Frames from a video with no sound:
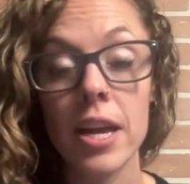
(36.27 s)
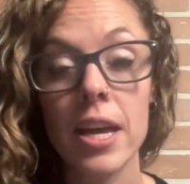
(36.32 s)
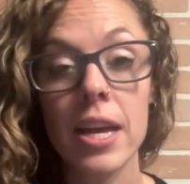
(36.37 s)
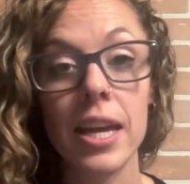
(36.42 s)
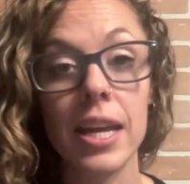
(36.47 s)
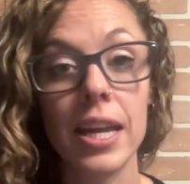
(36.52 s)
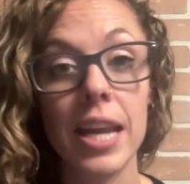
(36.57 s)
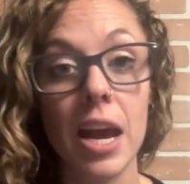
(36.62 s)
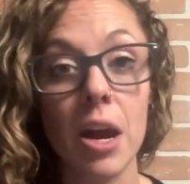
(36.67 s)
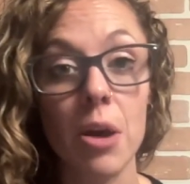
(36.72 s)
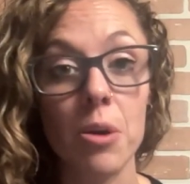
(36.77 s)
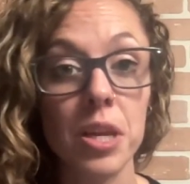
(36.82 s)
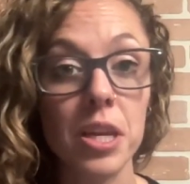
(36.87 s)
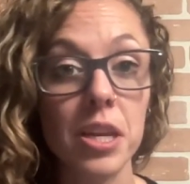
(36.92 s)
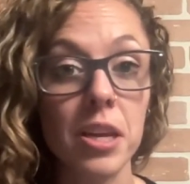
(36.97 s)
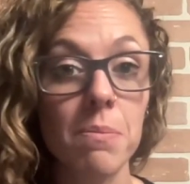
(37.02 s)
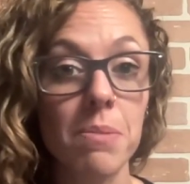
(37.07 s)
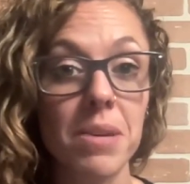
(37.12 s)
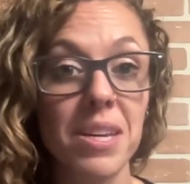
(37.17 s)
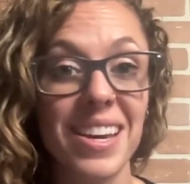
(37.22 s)
and how they
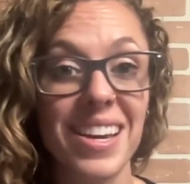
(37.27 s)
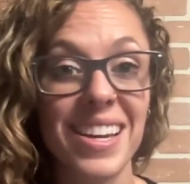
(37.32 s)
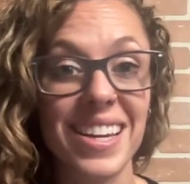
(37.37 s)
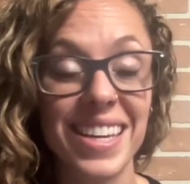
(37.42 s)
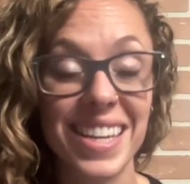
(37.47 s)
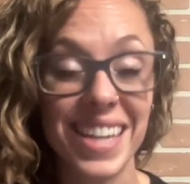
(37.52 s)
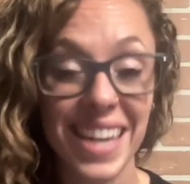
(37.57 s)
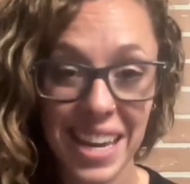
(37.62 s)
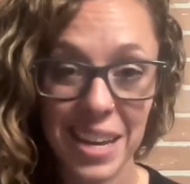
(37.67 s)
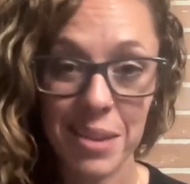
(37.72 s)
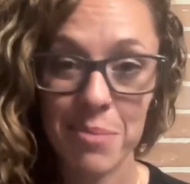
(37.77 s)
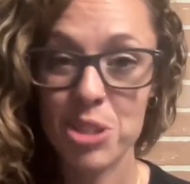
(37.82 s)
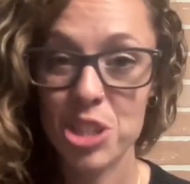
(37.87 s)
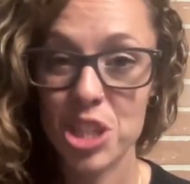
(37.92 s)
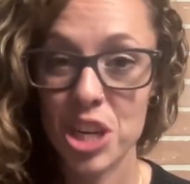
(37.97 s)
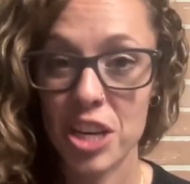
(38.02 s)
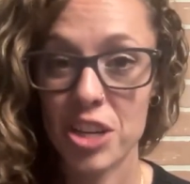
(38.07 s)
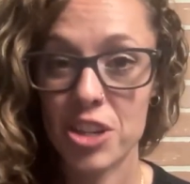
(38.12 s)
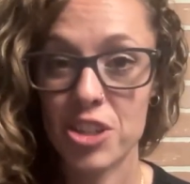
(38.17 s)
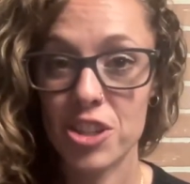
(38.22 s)
can be a game
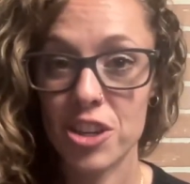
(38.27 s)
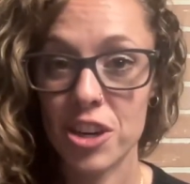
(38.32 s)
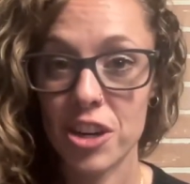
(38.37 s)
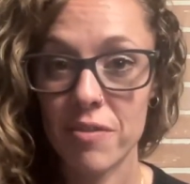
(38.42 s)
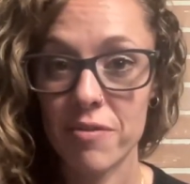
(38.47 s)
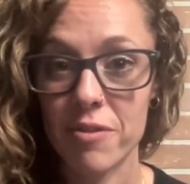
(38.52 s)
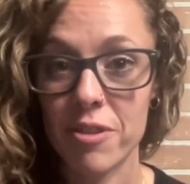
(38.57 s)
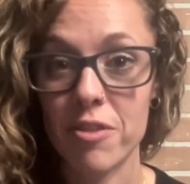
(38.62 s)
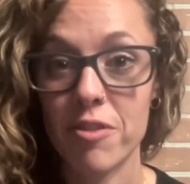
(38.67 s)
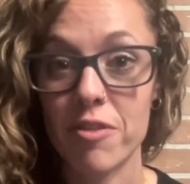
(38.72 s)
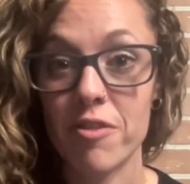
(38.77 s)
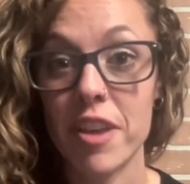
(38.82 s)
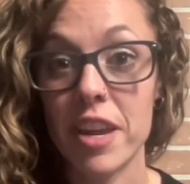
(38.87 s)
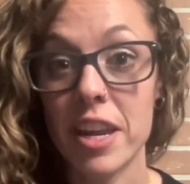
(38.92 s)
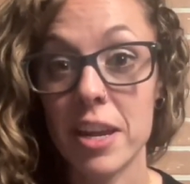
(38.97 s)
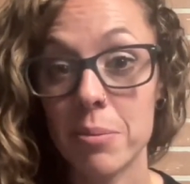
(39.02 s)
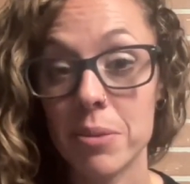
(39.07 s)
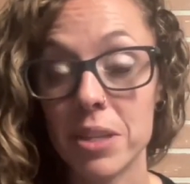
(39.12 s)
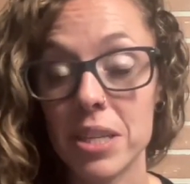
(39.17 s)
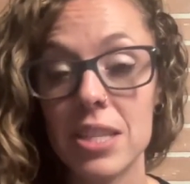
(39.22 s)
changer for
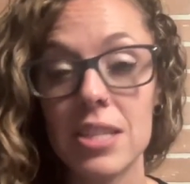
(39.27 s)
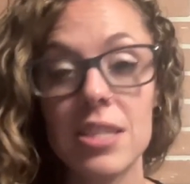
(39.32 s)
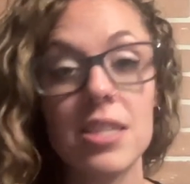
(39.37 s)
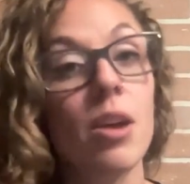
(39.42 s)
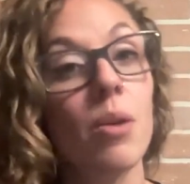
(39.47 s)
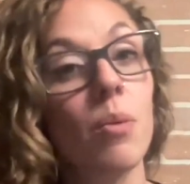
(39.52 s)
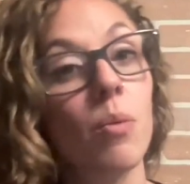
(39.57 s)
families